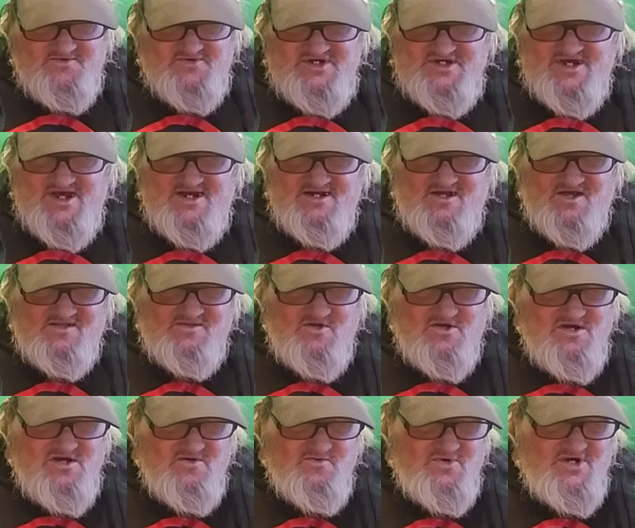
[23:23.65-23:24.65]
we got a
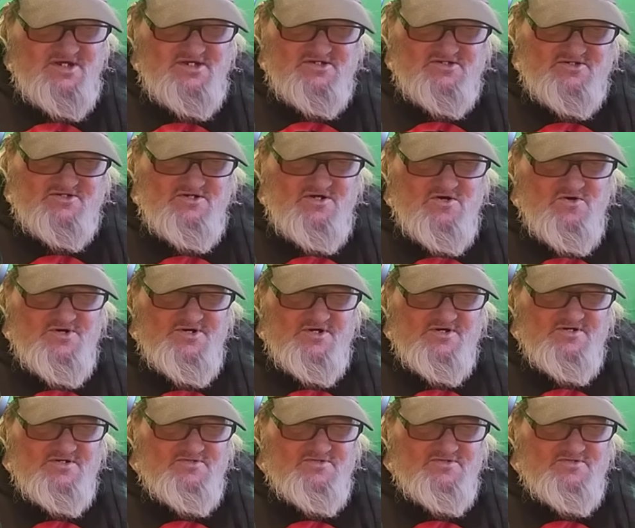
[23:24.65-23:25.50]
long ways to go here.